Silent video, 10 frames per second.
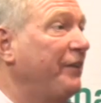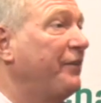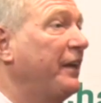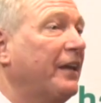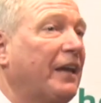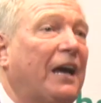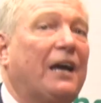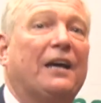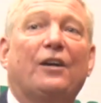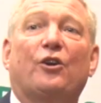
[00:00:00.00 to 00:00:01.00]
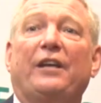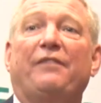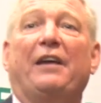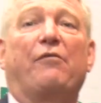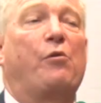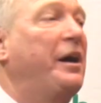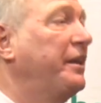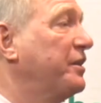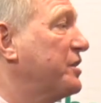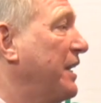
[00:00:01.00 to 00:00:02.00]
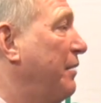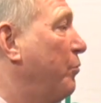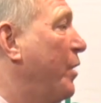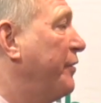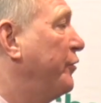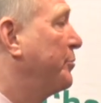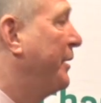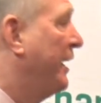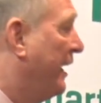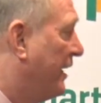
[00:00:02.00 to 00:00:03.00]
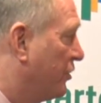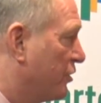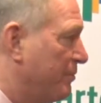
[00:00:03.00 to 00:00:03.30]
Good evening, everyone. It's wonderful to be here. Dr.